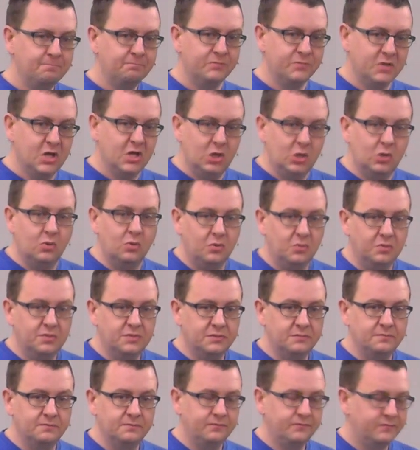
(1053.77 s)
the Lord
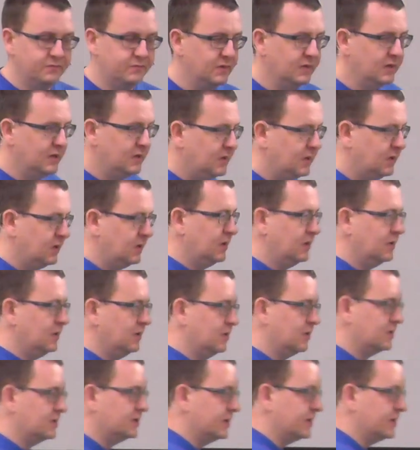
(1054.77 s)
looks at the